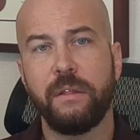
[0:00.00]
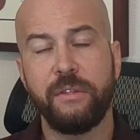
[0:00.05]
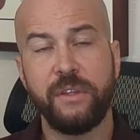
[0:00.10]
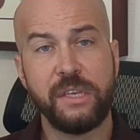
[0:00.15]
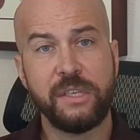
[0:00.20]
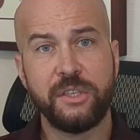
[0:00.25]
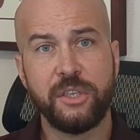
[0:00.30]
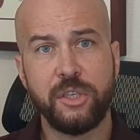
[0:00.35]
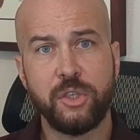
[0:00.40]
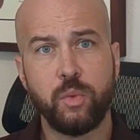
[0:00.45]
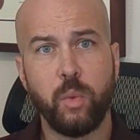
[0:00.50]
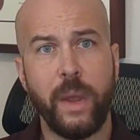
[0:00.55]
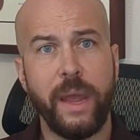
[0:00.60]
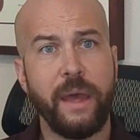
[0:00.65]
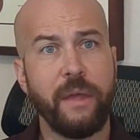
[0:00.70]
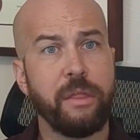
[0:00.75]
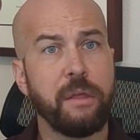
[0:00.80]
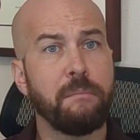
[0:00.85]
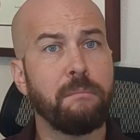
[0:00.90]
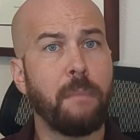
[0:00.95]
This is
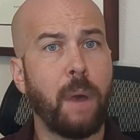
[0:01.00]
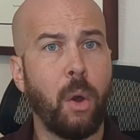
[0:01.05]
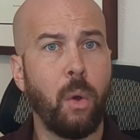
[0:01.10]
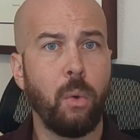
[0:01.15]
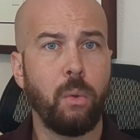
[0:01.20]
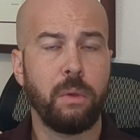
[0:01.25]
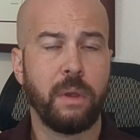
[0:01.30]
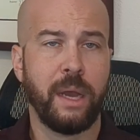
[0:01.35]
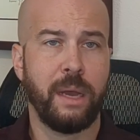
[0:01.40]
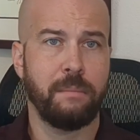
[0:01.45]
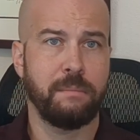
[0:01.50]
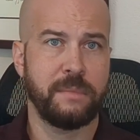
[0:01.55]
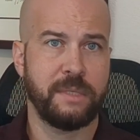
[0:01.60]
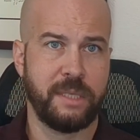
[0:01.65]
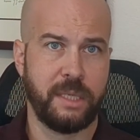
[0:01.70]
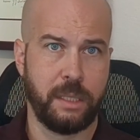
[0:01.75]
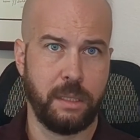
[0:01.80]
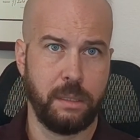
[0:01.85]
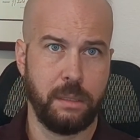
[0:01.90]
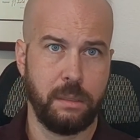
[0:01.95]
where the mole
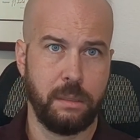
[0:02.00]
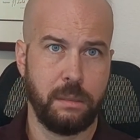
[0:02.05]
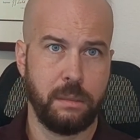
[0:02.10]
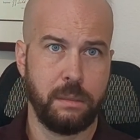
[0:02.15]
comes in.